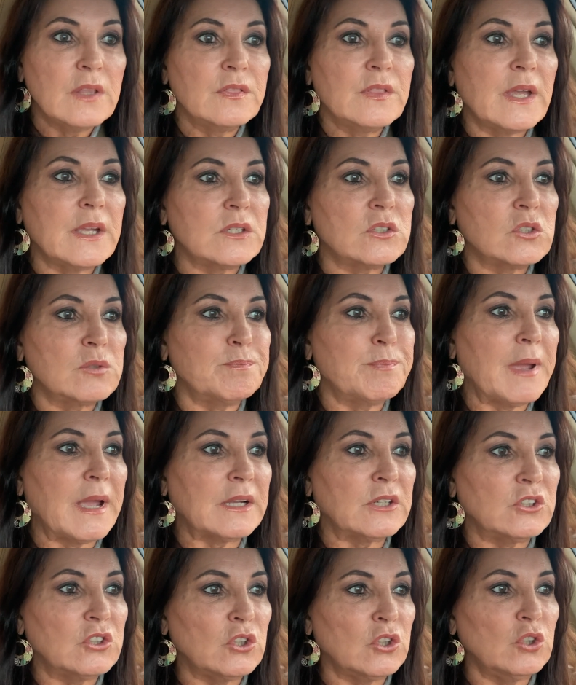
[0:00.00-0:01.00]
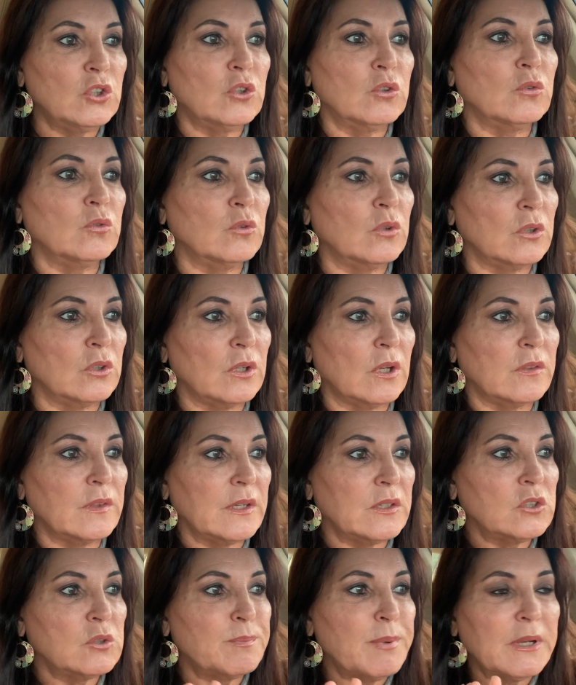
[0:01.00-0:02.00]
they expect you
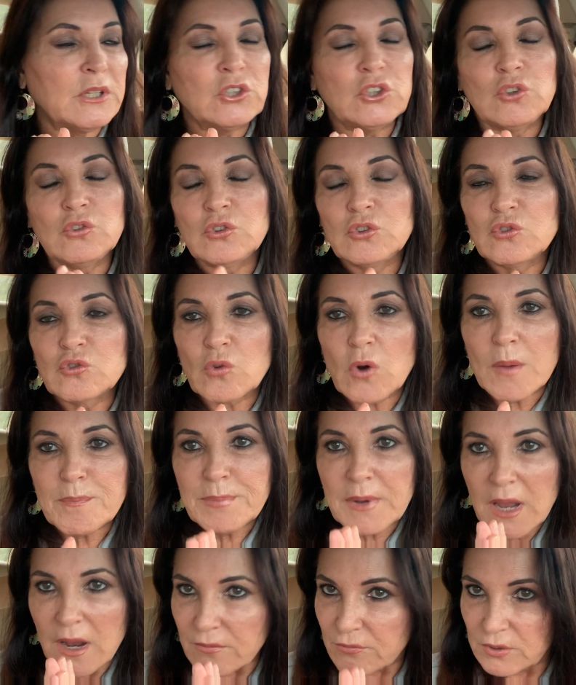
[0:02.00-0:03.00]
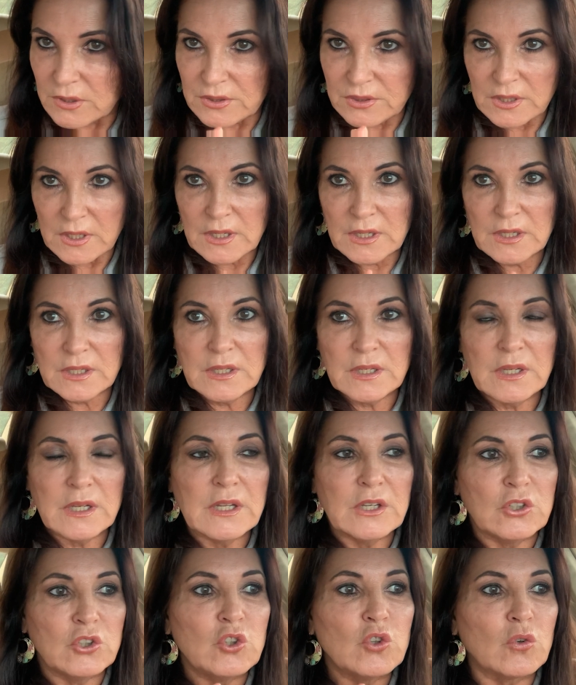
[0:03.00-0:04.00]
they expect you to drop everything
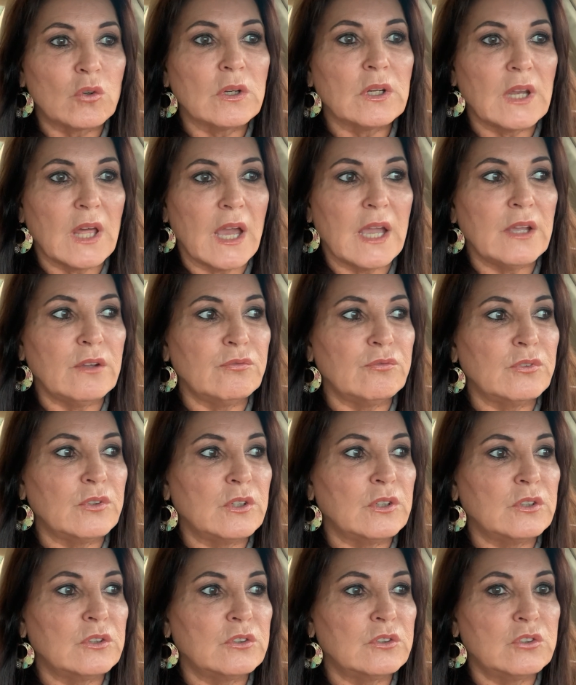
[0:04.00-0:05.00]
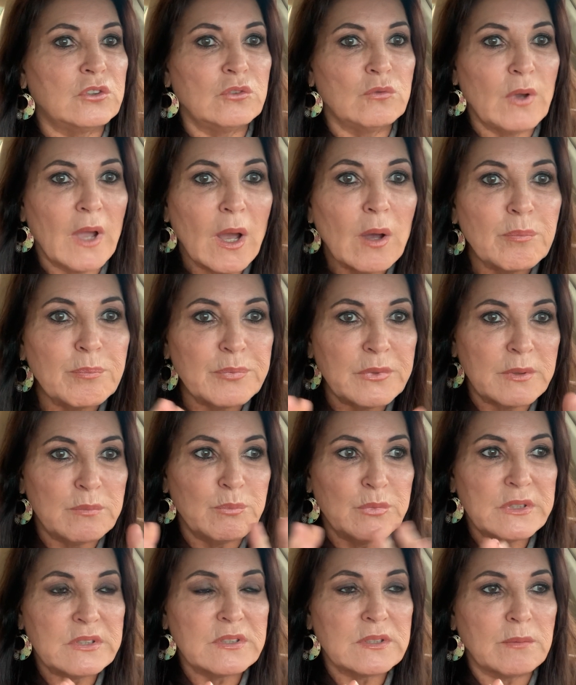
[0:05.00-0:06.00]
in your life to help
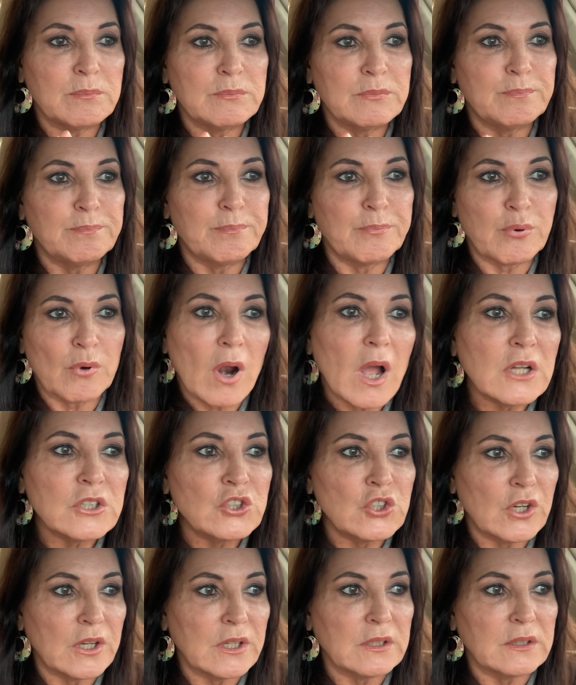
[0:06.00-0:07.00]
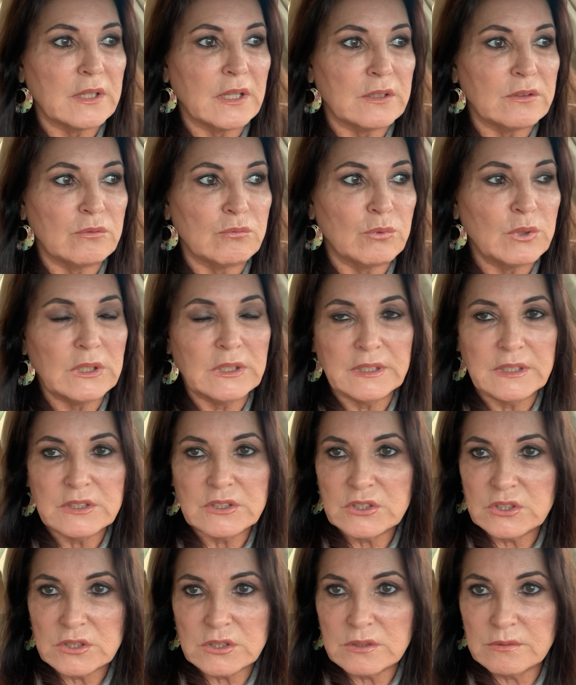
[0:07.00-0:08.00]
them with some project that really
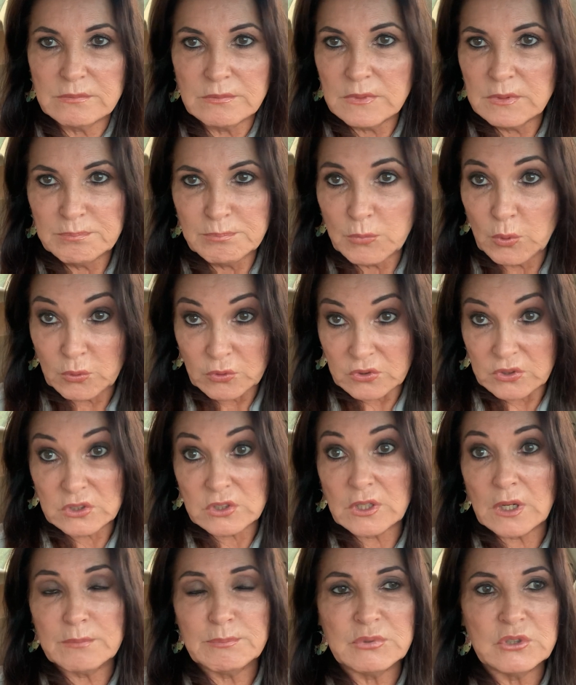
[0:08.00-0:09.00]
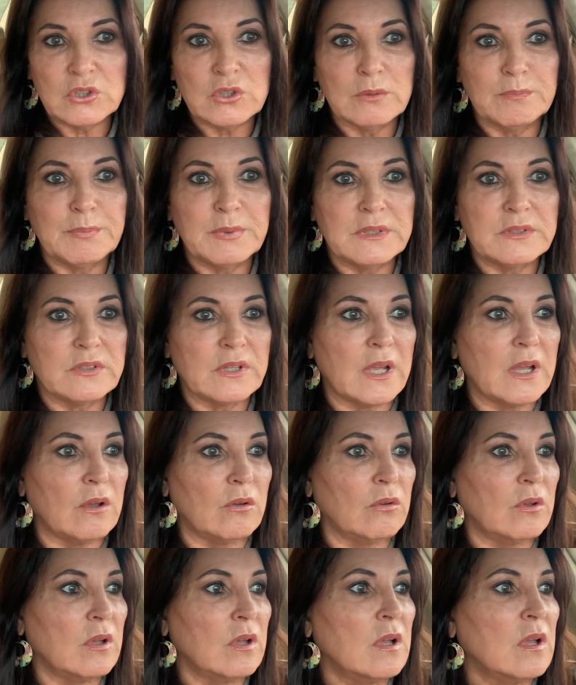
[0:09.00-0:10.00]
is most of the time stupid as
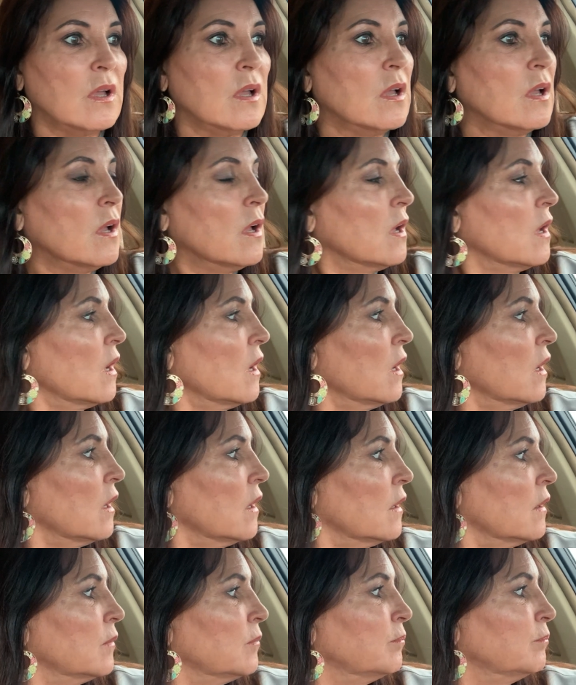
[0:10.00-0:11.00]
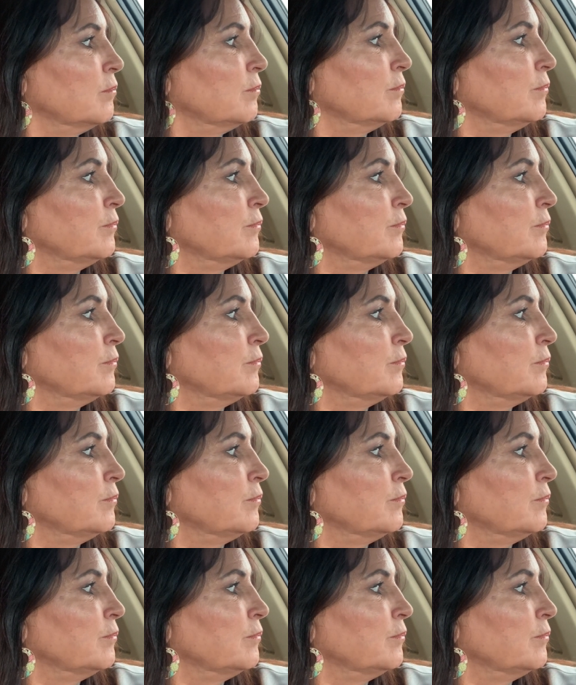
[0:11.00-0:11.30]
hell. Um,